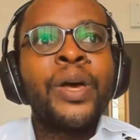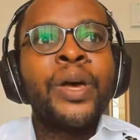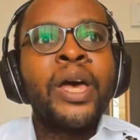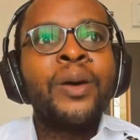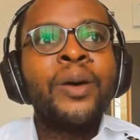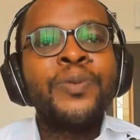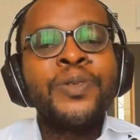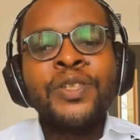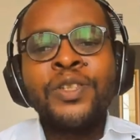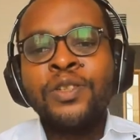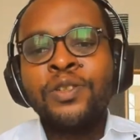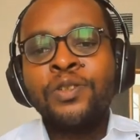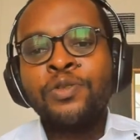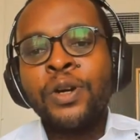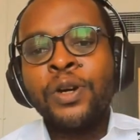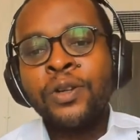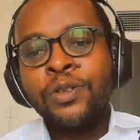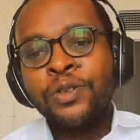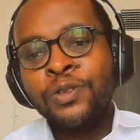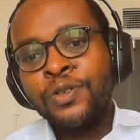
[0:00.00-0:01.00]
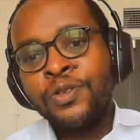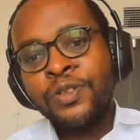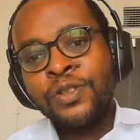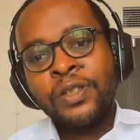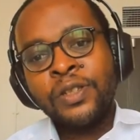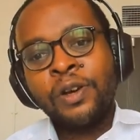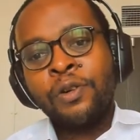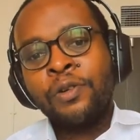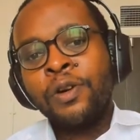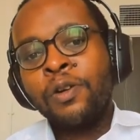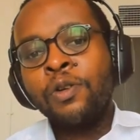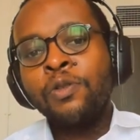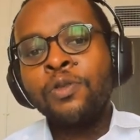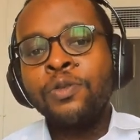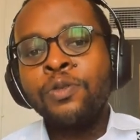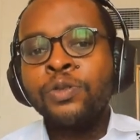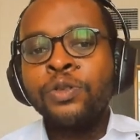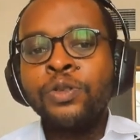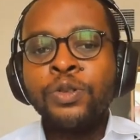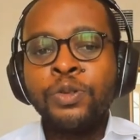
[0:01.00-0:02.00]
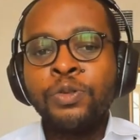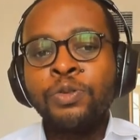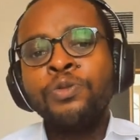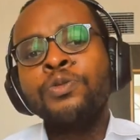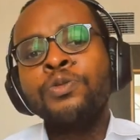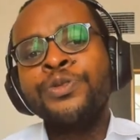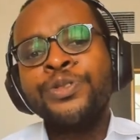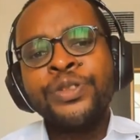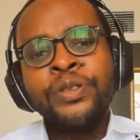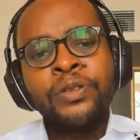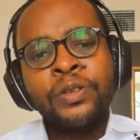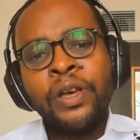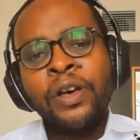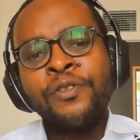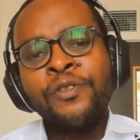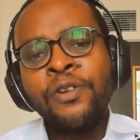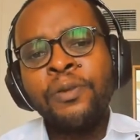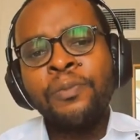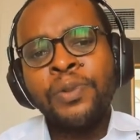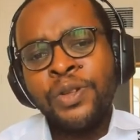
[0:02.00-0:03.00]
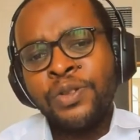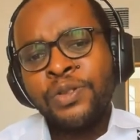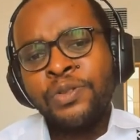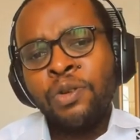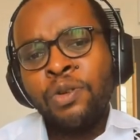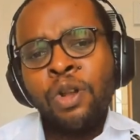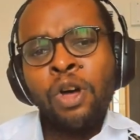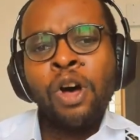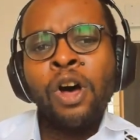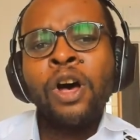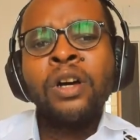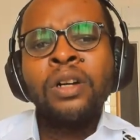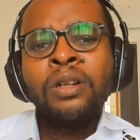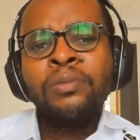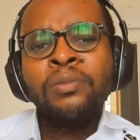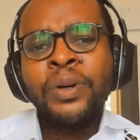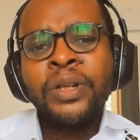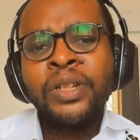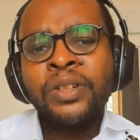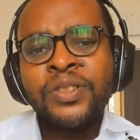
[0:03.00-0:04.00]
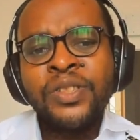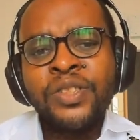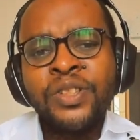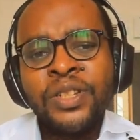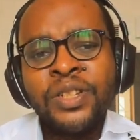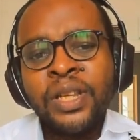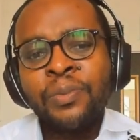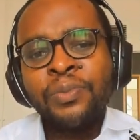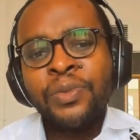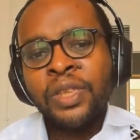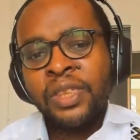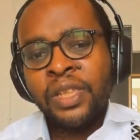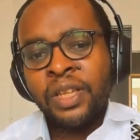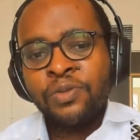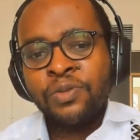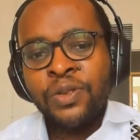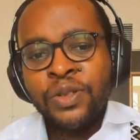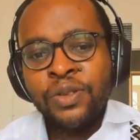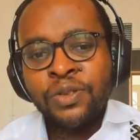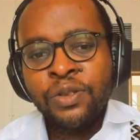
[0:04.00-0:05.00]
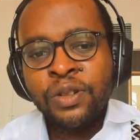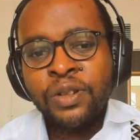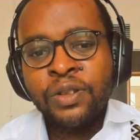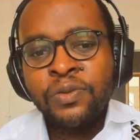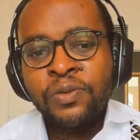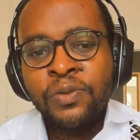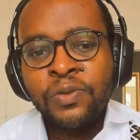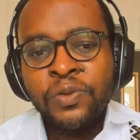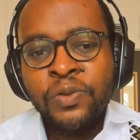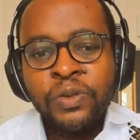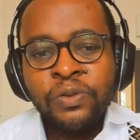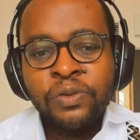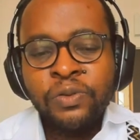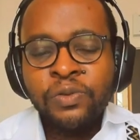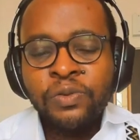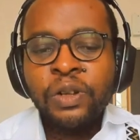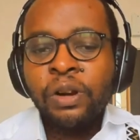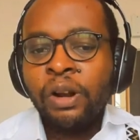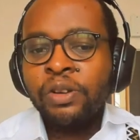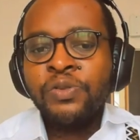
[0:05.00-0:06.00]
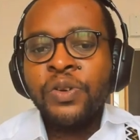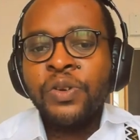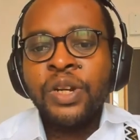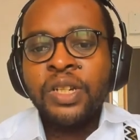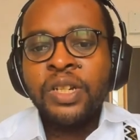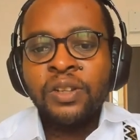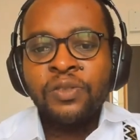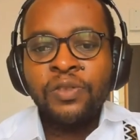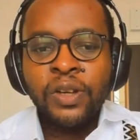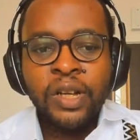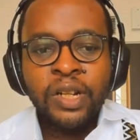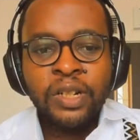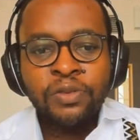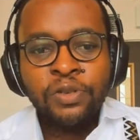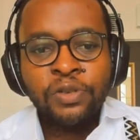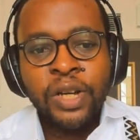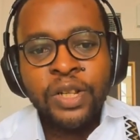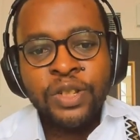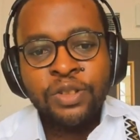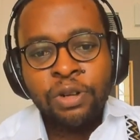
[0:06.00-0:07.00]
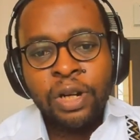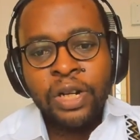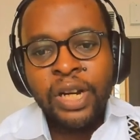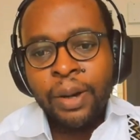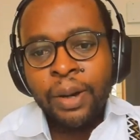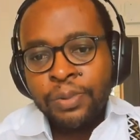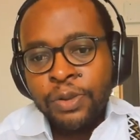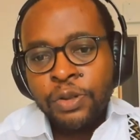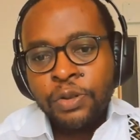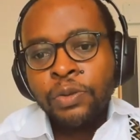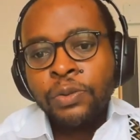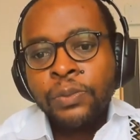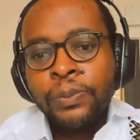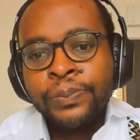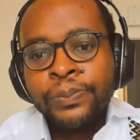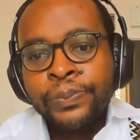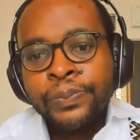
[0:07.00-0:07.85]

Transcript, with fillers: perhaps tried to use our old tools for a bit too long, but it was not something that was not, well, it was very difficult for us to adapt to.